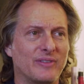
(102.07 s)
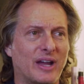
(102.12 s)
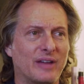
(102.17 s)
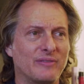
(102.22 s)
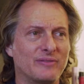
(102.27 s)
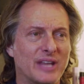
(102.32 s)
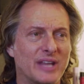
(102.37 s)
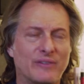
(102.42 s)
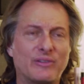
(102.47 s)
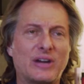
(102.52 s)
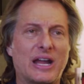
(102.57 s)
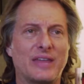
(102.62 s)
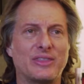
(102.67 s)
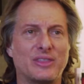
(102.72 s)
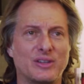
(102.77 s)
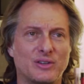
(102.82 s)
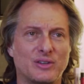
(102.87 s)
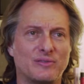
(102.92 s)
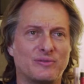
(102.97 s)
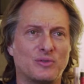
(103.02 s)
I've never had
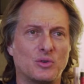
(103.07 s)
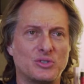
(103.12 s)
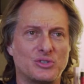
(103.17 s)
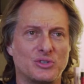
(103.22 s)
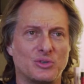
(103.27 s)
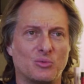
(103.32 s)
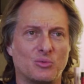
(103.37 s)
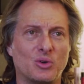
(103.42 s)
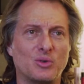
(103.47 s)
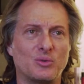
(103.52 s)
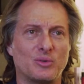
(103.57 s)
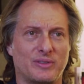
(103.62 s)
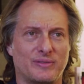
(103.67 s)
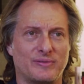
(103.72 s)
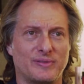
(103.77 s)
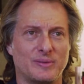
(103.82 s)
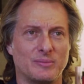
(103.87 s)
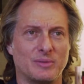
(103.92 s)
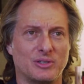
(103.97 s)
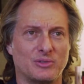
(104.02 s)
the good fortune to work with a
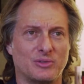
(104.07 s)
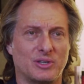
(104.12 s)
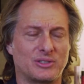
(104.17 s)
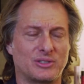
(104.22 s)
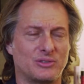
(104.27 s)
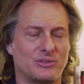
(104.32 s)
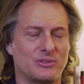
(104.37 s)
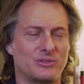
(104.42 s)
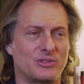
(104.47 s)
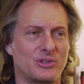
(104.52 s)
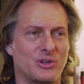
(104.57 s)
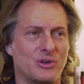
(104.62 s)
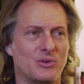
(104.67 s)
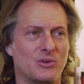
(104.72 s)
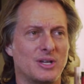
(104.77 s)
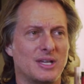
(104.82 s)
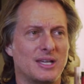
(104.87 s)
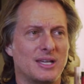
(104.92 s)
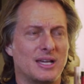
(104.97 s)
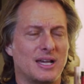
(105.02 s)
female director, so
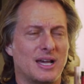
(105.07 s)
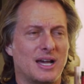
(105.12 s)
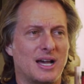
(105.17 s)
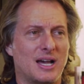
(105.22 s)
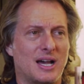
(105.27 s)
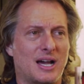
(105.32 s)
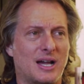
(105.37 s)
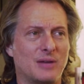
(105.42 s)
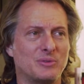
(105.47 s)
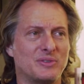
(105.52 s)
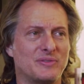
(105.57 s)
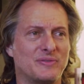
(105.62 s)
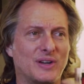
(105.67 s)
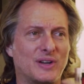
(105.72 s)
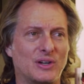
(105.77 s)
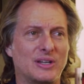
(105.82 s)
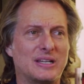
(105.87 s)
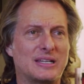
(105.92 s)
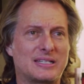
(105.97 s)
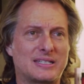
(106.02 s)
I was
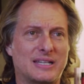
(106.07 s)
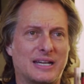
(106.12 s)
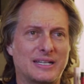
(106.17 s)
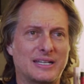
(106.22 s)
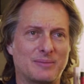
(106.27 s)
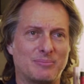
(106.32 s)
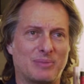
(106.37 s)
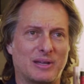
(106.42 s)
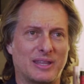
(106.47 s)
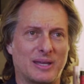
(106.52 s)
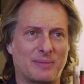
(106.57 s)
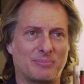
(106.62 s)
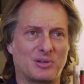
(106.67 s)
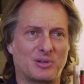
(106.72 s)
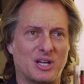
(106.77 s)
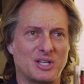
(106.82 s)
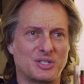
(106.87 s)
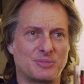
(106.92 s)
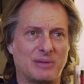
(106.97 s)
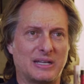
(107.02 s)
very excited by that
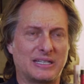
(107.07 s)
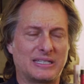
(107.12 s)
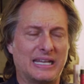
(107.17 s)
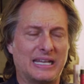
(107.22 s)
prospect.